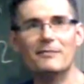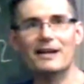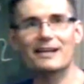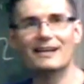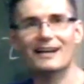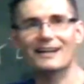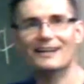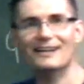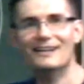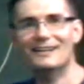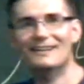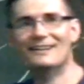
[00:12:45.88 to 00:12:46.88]
making a
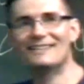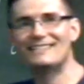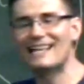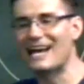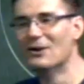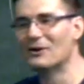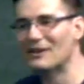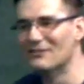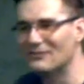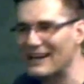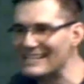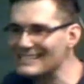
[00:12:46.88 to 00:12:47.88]
sad
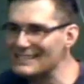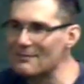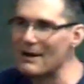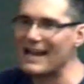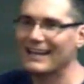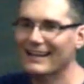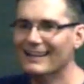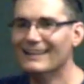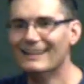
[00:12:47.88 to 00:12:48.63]
looking face in the back.